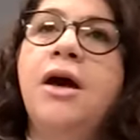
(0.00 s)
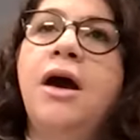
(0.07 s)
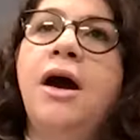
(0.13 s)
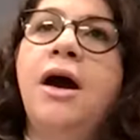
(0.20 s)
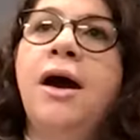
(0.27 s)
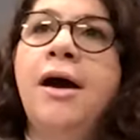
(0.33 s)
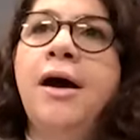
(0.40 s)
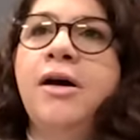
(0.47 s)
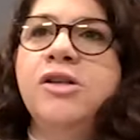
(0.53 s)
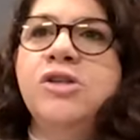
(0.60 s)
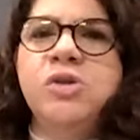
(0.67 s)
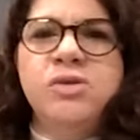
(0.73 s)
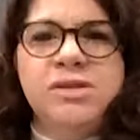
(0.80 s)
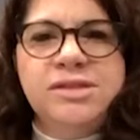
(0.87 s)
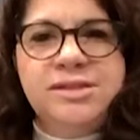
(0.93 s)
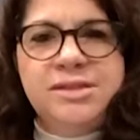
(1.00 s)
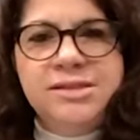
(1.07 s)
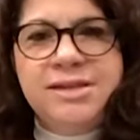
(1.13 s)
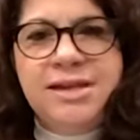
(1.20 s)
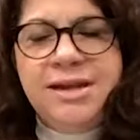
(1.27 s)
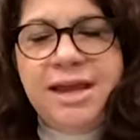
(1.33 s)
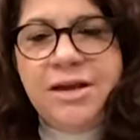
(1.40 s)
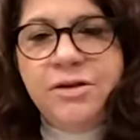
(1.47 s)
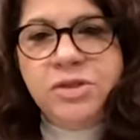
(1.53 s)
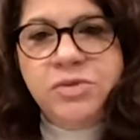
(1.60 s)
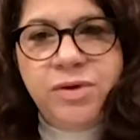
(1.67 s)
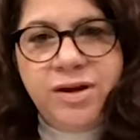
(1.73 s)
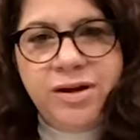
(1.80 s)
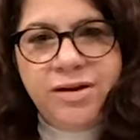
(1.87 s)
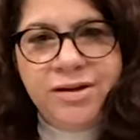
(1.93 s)
So in scenarios
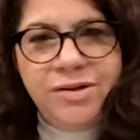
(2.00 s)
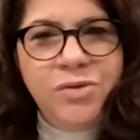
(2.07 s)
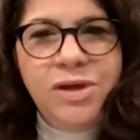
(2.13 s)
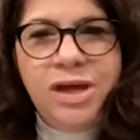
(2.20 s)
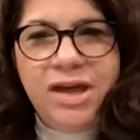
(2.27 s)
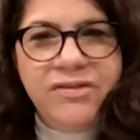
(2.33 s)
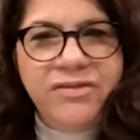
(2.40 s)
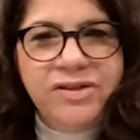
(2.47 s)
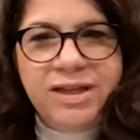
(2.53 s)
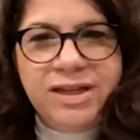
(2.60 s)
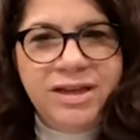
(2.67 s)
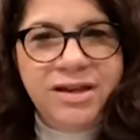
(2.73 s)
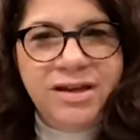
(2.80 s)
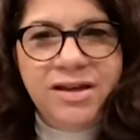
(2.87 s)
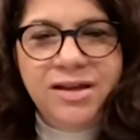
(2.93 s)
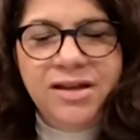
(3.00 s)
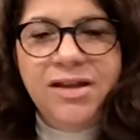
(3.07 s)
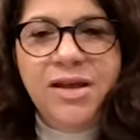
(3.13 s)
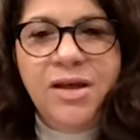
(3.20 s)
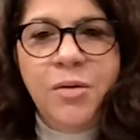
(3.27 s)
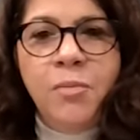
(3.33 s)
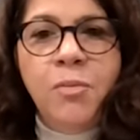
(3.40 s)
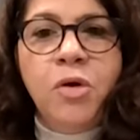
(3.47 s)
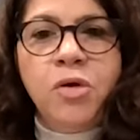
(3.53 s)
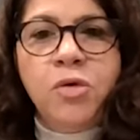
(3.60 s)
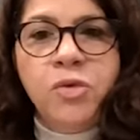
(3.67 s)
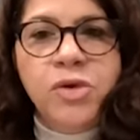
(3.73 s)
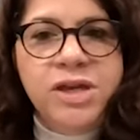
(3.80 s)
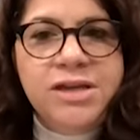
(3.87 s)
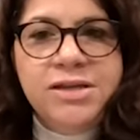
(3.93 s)
where I do have like a more
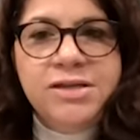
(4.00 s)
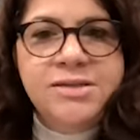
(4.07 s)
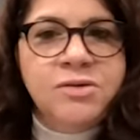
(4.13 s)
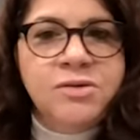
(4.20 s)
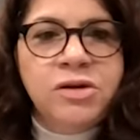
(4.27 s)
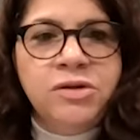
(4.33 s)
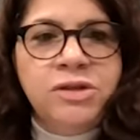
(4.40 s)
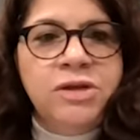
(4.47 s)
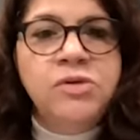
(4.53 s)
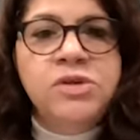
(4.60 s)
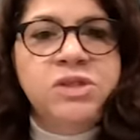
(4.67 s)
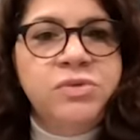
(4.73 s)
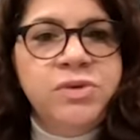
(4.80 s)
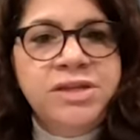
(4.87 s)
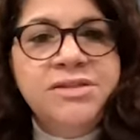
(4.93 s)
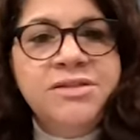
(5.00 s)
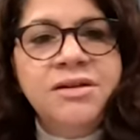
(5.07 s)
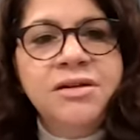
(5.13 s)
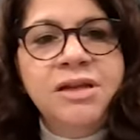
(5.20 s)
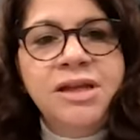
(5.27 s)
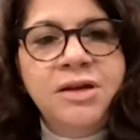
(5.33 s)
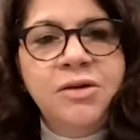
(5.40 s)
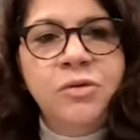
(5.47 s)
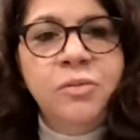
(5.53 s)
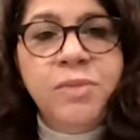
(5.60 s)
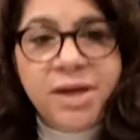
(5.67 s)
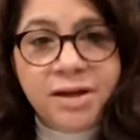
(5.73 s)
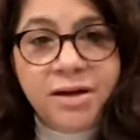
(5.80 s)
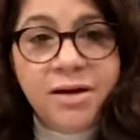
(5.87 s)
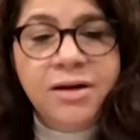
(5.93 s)
weeds, or those weeds are a little
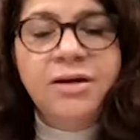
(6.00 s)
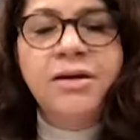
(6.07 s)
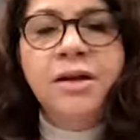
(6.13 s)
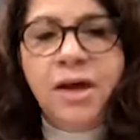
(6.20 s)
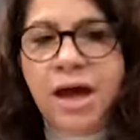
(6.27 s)
bigger,